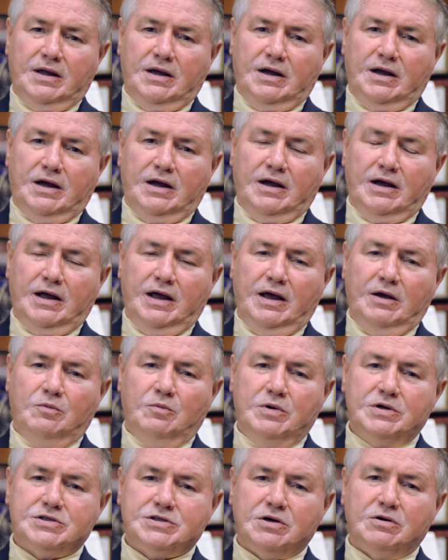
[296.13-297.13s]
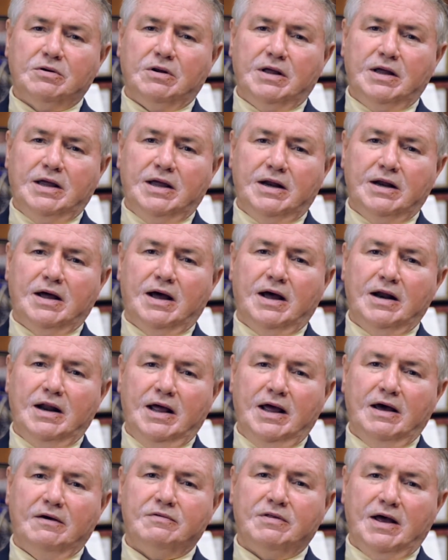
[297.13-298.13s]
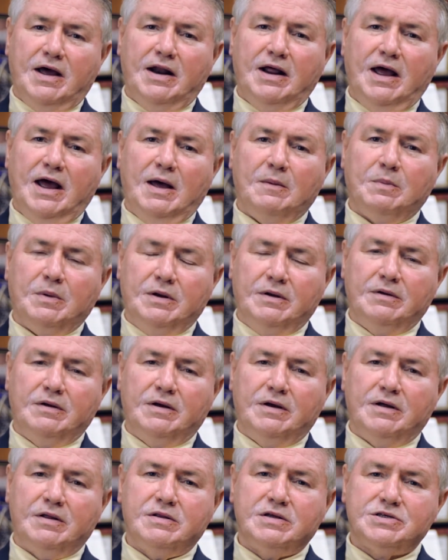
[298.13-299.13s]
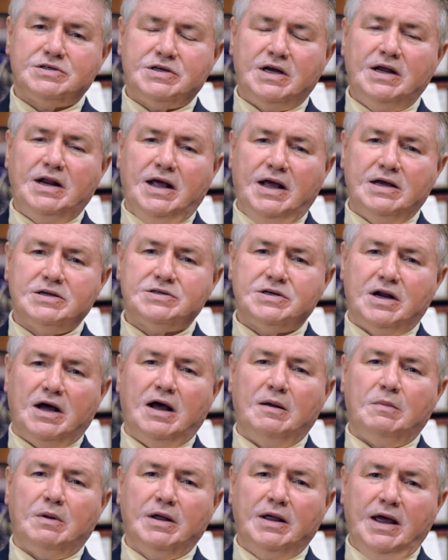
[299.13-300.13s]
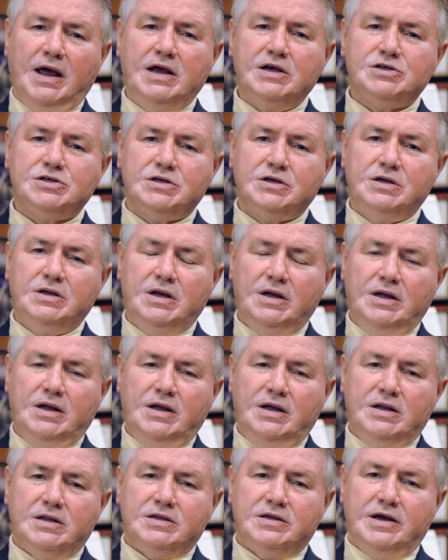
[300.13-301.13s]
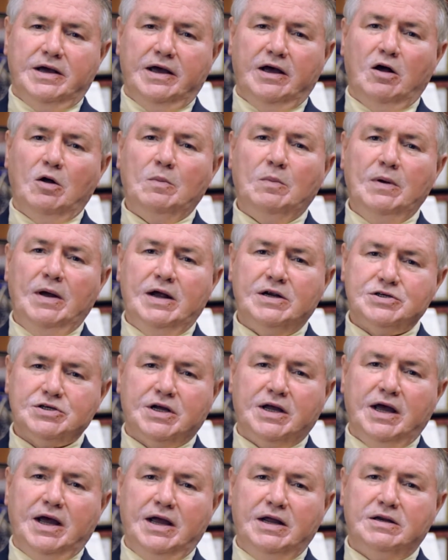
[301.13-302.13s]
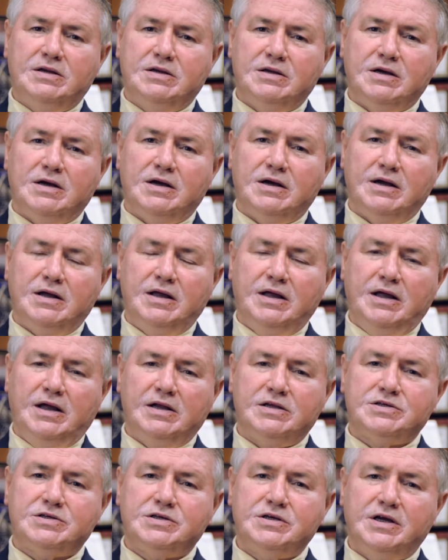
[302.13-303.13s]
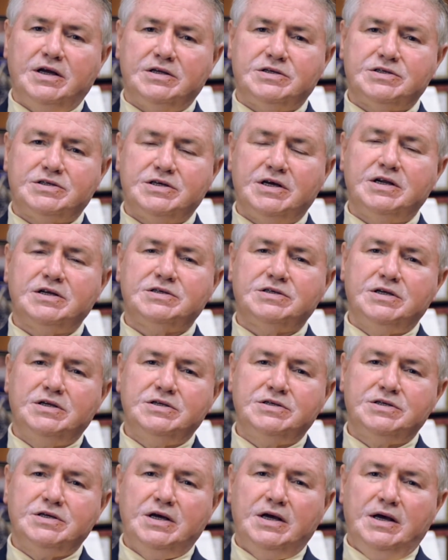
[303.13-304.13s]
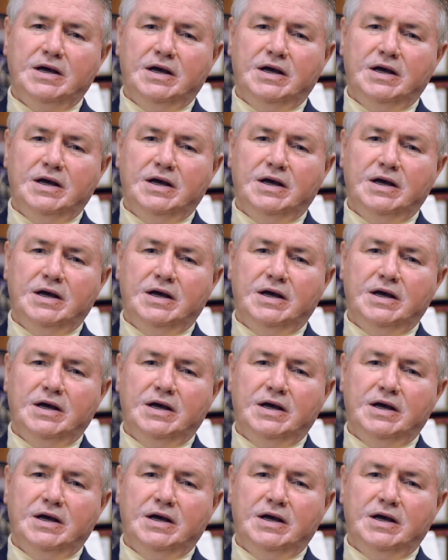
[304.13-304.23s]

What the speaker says: And we certainly cannot have that happen. The state has an obligation to help educate its citizens,